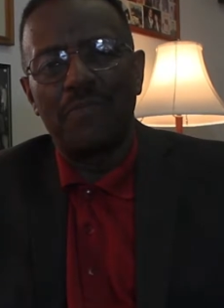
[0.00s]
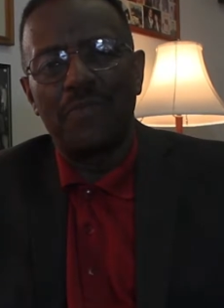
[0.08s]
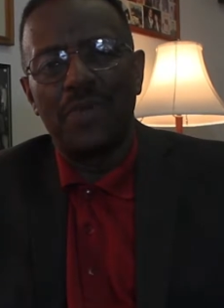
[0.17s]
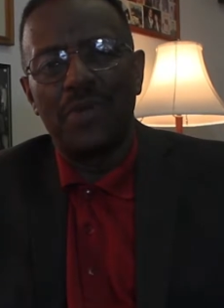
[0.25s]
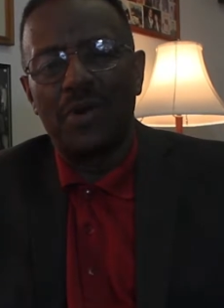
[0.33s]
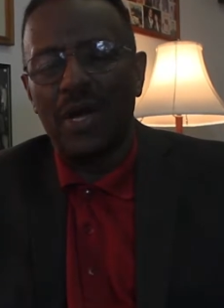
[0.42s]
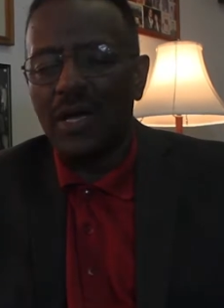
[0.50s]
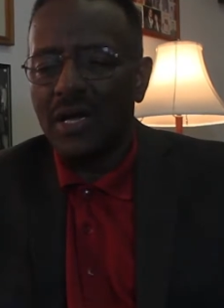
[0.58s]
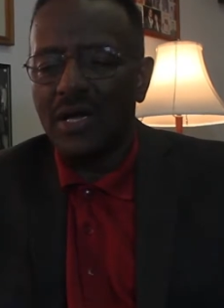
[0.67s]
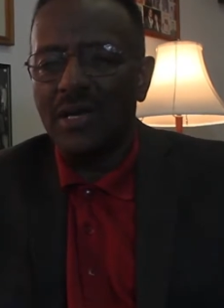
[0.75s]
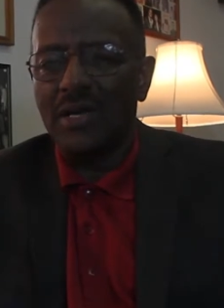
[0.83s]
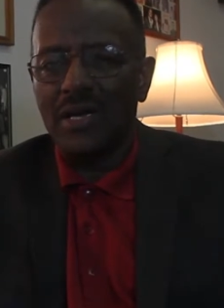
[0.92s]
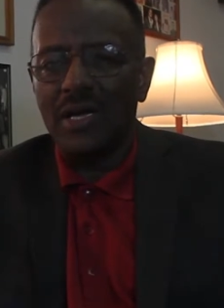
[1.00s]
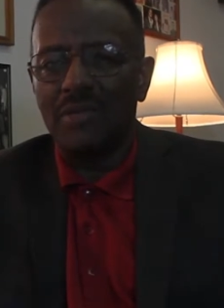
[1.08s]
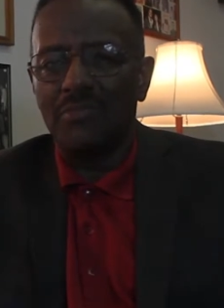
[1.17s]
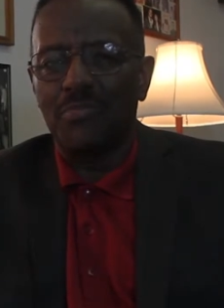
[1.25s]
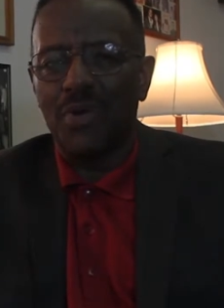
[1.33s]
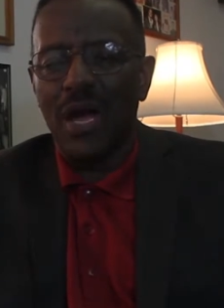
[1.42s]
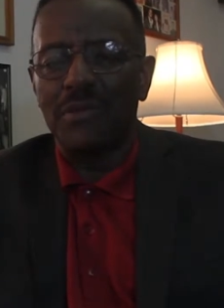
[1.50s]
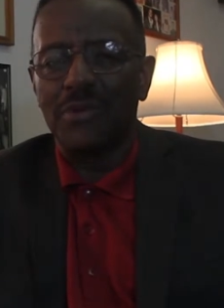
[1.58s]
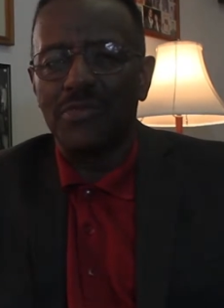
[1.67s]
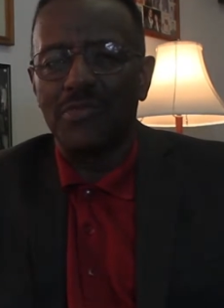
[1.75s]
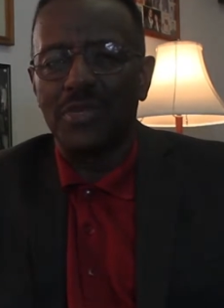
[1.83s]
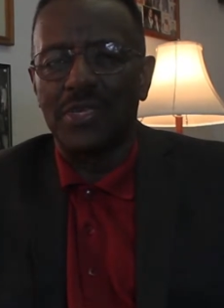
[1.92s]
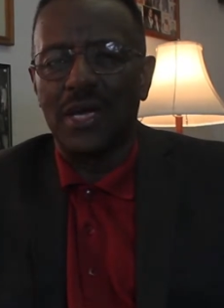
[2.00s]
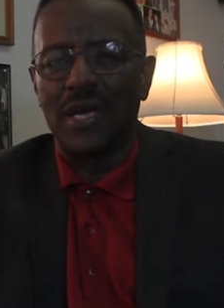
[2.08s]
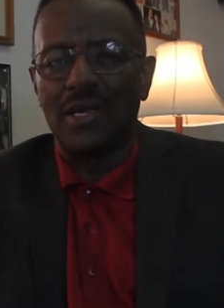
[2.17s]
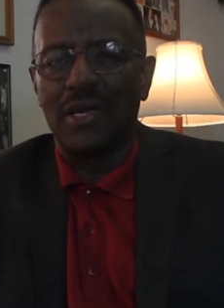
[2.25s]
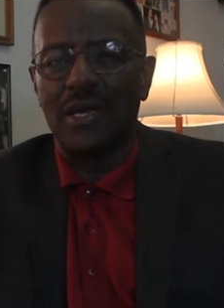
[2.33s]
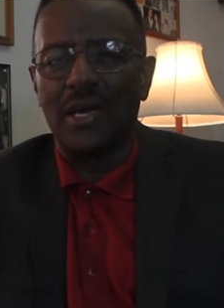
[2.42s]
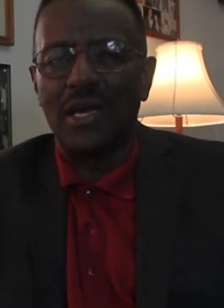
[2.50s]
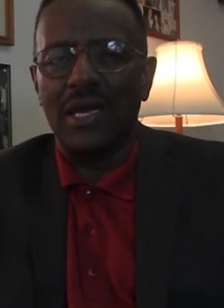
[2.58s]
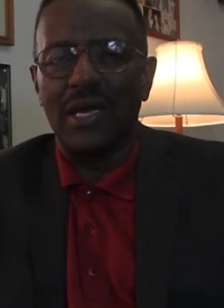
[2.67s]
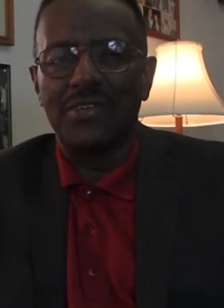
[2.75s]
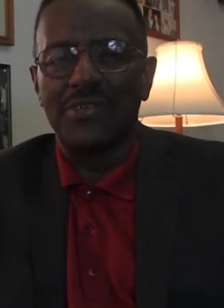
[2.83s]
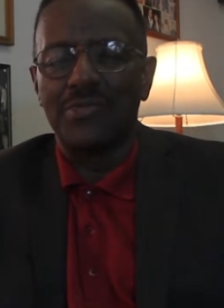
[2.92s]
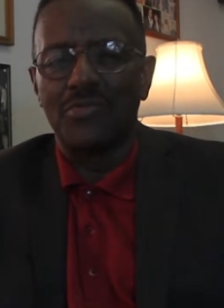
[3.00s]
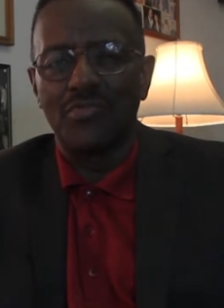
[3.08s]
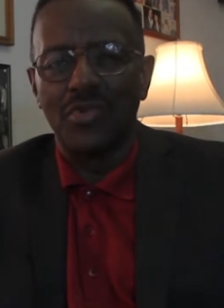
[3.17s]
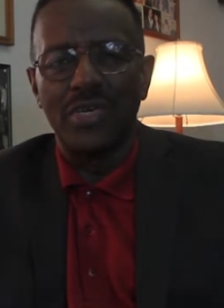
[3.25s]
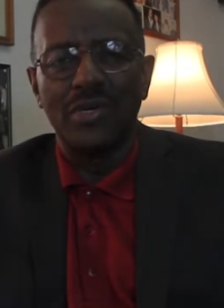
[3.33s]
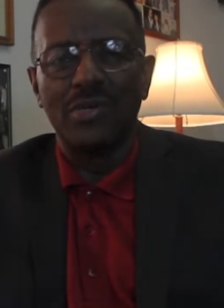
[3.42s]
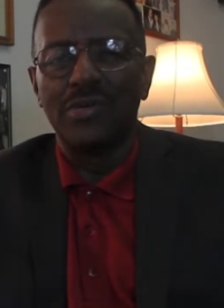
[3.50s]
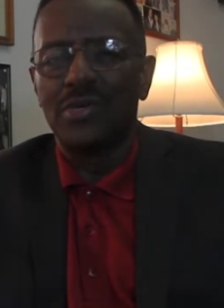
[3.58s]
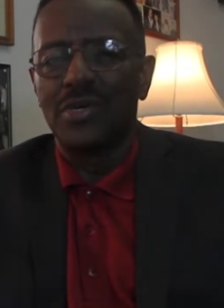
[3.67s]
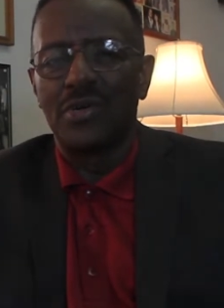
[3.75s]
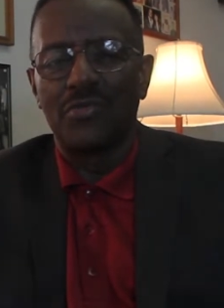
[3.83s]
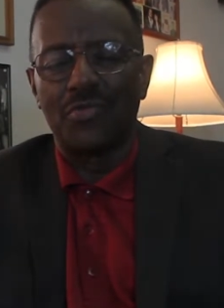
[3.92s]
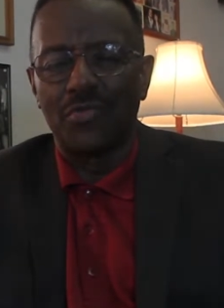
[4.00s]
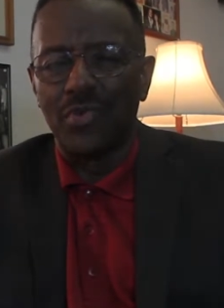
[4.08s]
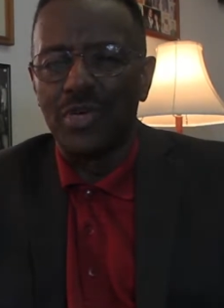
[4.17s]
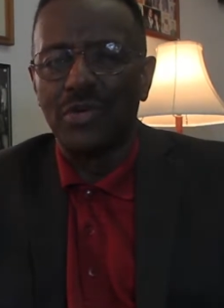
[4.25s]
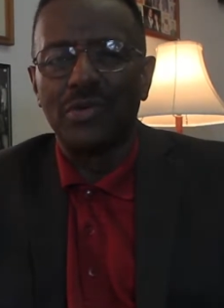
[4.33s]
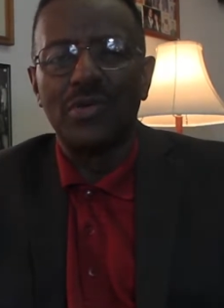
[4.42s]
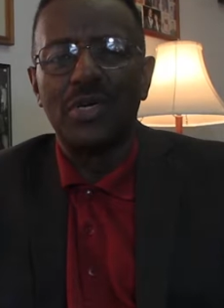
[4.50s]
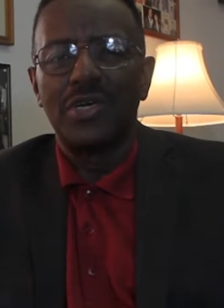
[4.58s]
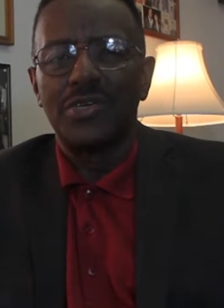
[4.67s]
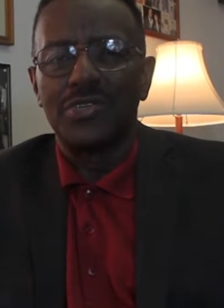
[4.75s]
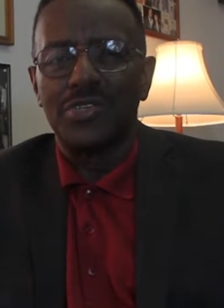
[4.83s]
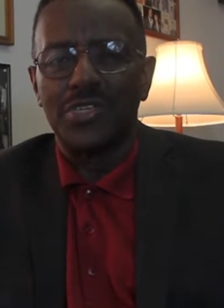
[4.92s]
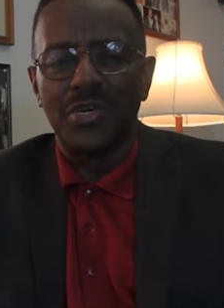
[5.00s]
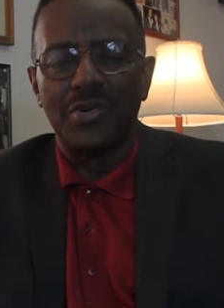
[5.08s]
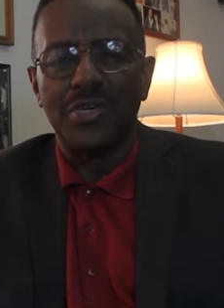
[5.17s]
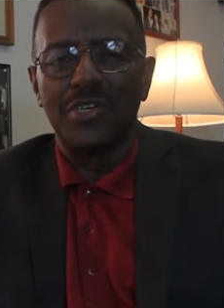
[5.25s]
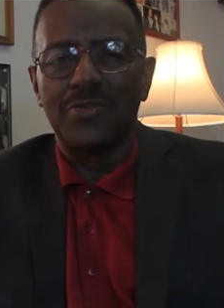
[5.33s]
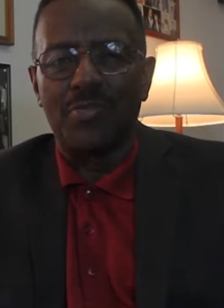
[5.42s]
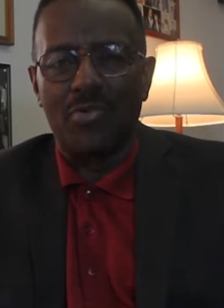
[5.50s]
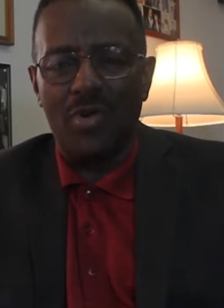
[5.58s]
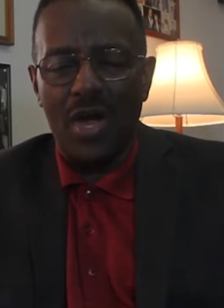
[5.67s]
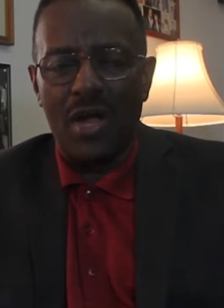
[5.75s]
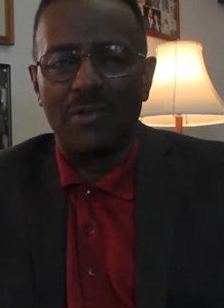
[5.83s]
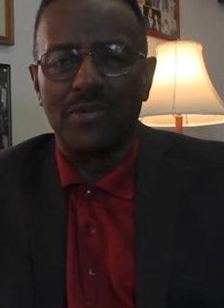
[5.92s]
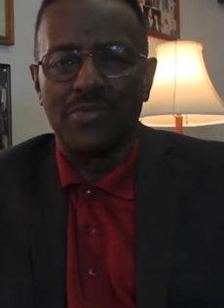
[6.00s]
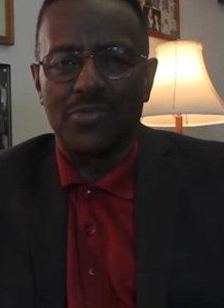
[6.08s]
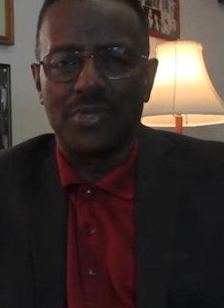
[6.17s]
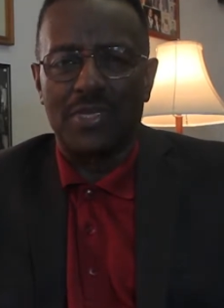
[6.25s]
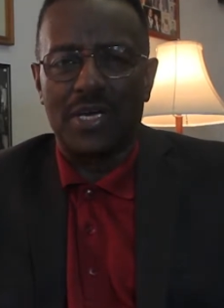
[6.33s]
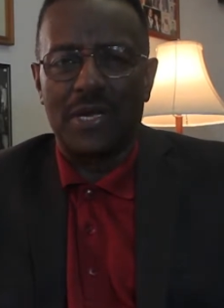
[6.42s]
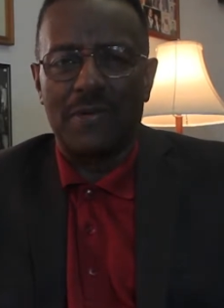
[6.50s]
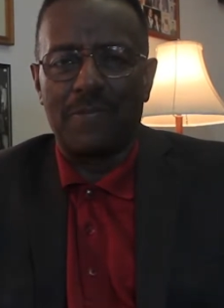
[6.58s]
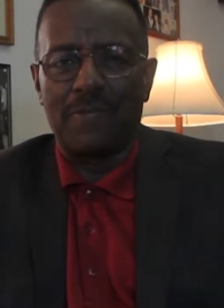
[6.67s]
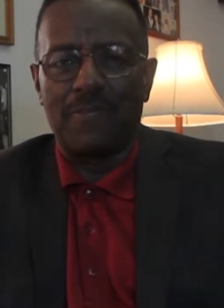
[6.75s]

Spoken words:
You know, I got problems with that. I got some real serious problems with that.